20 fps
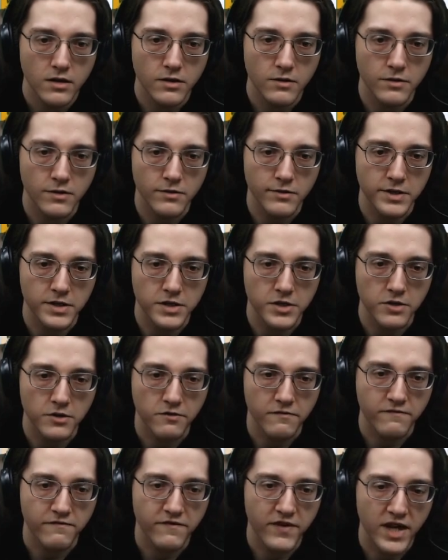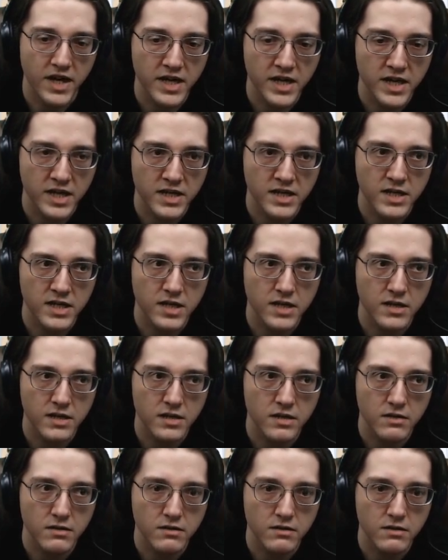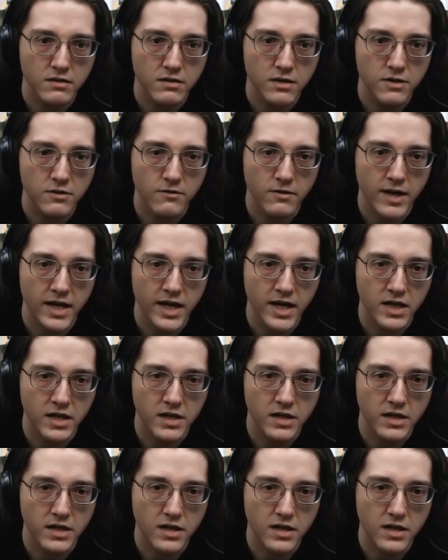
You're going to find the crank